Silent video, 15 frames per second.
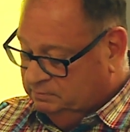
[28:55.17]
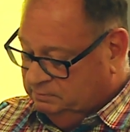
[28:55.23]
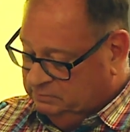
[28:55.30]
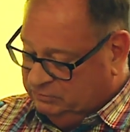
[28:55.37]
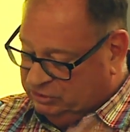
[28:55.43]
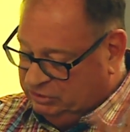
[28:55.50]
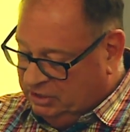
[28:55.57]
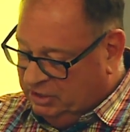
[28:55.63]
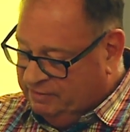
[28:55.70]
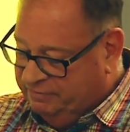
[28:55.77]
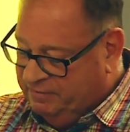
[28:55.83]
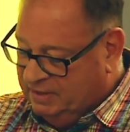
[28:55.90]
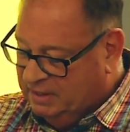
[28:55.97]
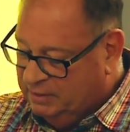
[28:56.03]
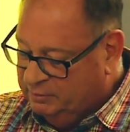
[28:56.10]
stuff
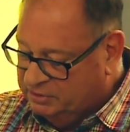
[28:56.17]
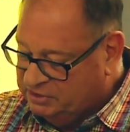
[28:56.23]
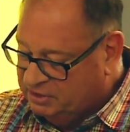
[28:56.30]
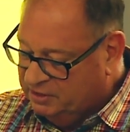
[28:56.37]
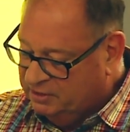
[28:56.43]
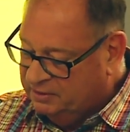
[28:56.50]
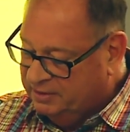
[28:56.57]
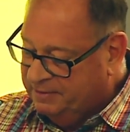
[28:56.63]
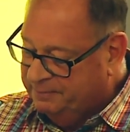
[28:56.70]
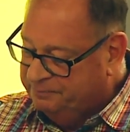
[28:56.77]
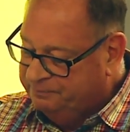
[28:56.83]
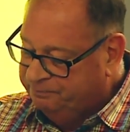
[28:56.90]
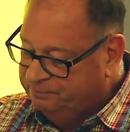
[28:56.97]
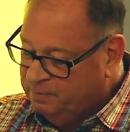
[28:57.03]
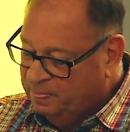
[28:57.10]
that I was hearing.
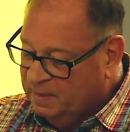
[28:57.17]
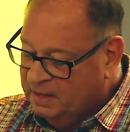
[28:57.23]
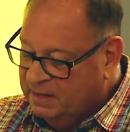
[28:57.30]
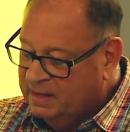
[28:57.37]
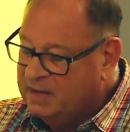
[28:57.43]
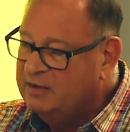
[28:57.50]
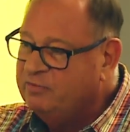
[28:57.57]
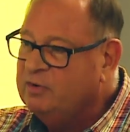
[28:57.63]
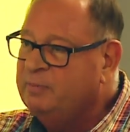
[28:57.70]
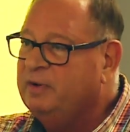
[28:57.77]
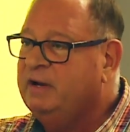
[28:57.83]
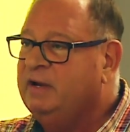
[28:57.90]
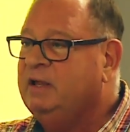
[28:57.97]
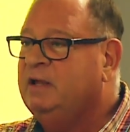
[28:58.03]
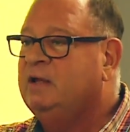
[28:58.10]

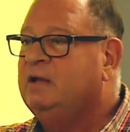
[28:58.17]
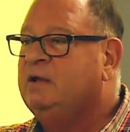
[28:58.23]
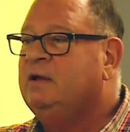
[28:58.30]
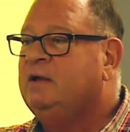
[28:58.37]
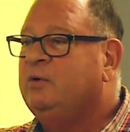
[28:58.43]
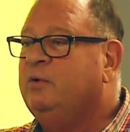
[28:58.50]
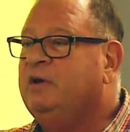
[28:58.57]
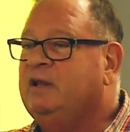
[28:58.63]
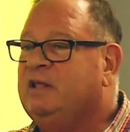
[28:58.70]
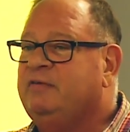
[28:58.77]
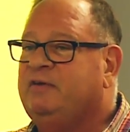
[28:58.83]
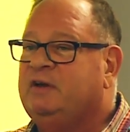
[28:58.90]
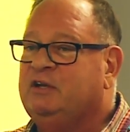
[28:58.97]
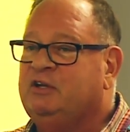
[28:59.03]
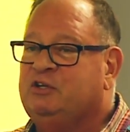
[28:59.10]
Everybody, we live
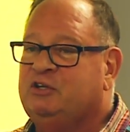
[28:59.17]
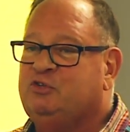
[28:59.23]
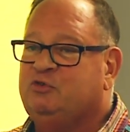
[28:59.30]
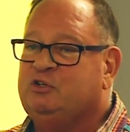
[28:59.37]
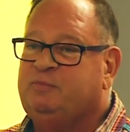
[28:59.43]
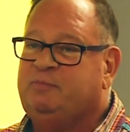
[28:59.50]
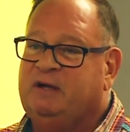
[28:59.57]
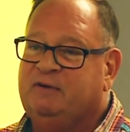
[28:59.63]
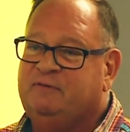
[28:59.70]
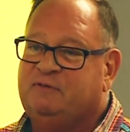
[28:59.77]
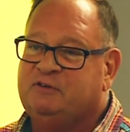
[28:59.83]
in a disrespectful